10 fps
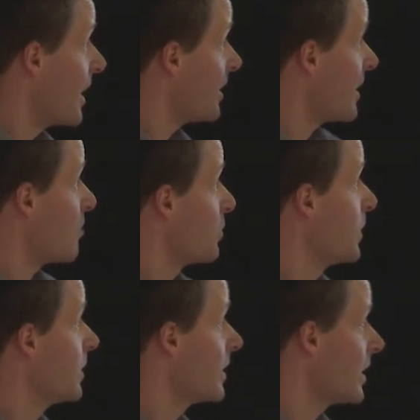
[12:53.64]
ended up
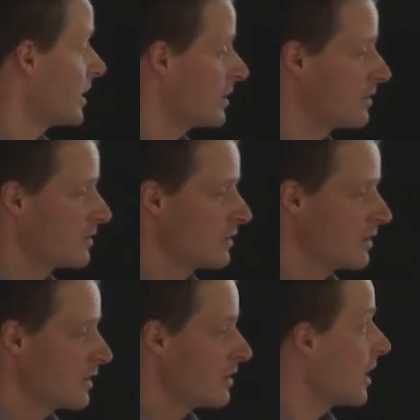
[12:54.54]
in
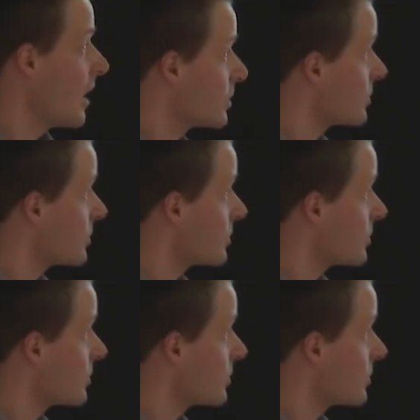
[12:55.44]
our